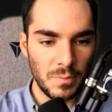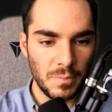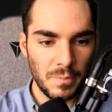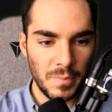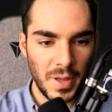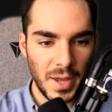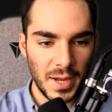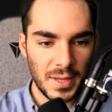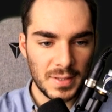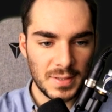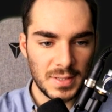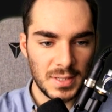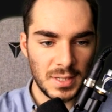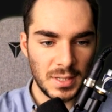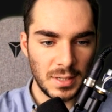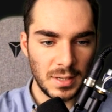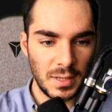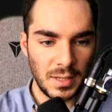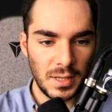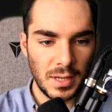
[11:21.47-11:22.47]

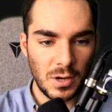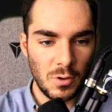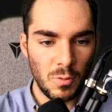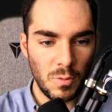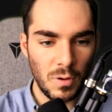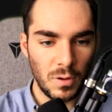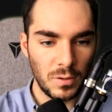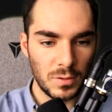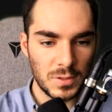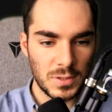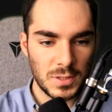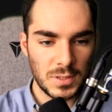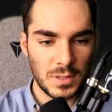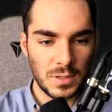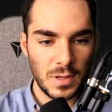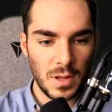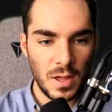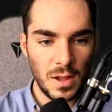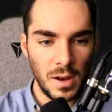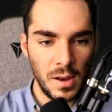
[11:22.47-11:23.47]
magazine equals
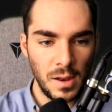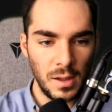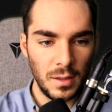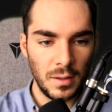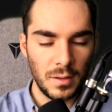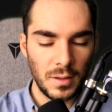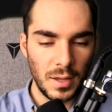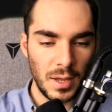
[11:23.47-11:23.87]
null.